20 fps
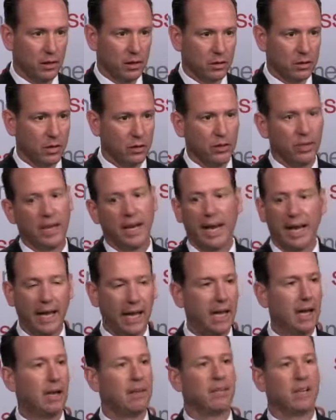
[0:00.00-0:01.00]
So you can
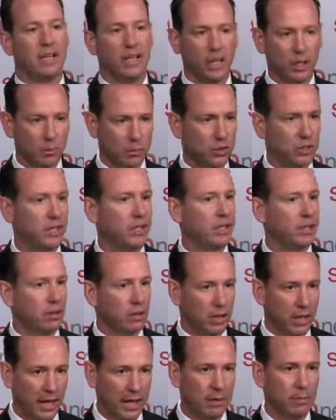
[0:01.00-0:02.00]
have an EMC
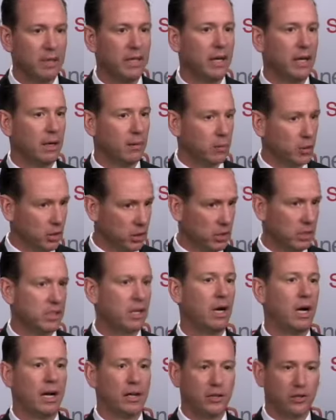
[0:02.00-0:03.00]
or an IBM or a
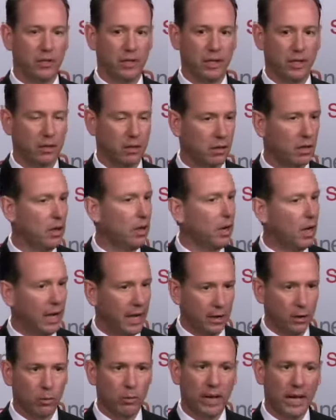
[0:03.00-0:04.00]
Hitachi or
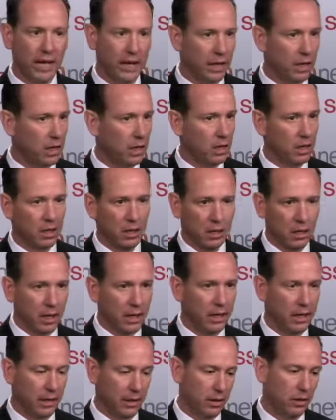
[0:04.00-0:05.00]
iOmega,
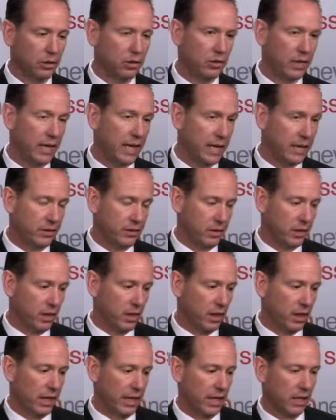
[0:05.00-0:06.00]
any of those guys
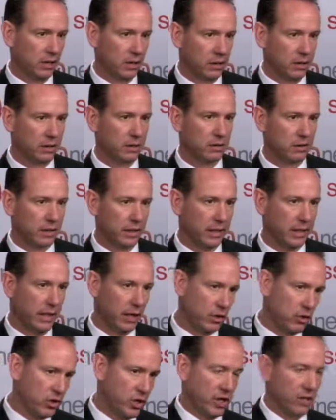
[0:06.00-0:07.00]
that can literally
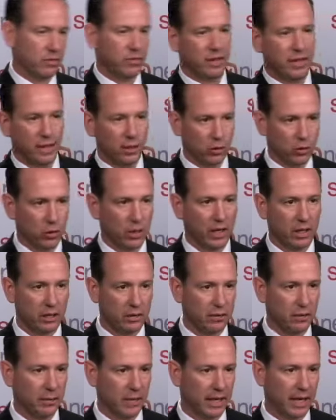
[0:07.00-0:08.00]
ingest video directly
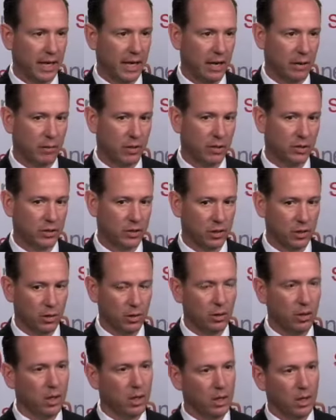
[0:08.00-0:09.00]
from the cameras.
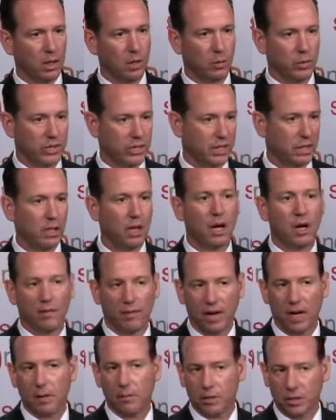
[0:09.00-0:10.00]
So we see a lot of
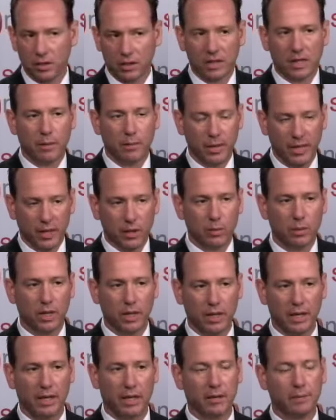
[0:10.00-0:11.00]
options coming into
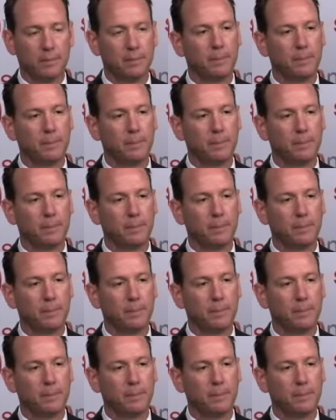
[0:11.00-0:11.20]
play now.